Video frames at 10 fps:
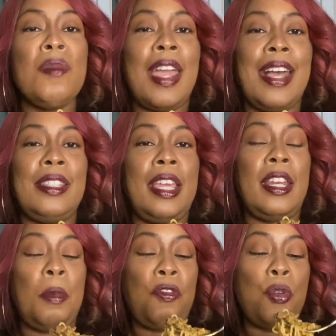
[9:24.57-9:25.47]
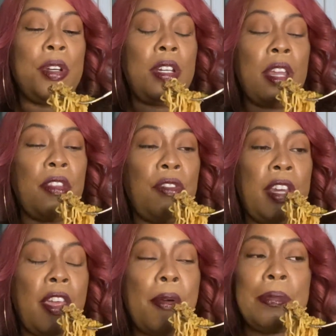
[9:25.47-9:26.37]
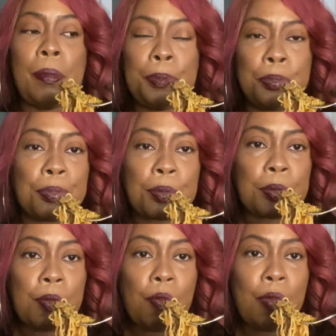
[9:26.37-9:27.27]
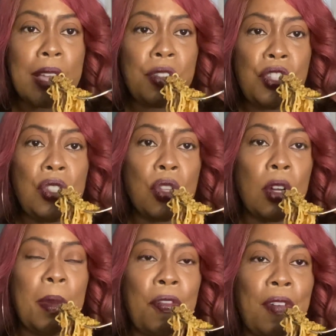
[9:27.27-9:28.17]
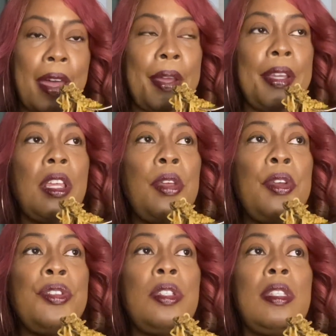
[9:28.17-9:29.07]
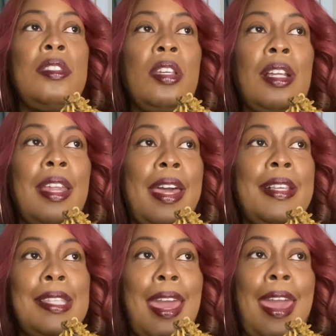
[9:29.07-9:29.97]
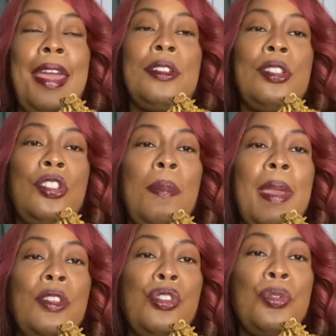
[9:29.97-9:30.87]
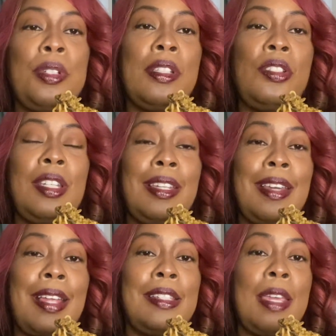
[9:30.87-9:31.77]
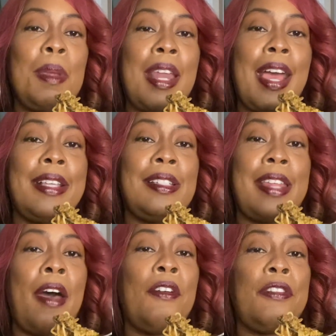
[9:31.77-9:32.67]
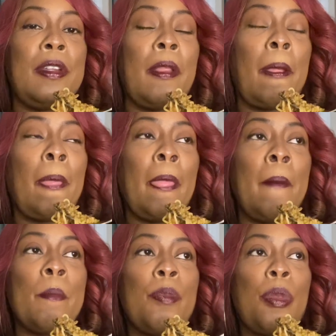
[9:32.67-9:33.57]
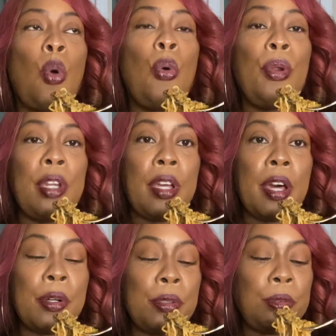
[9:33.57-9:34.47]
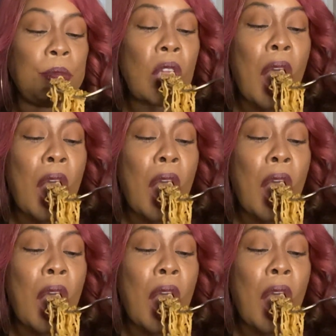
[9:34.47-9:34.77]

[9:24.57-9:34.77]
I said that before in another video, and she's going to be fine. She's such a class act. She made sure that she did not demonize Dalvin or Nicole.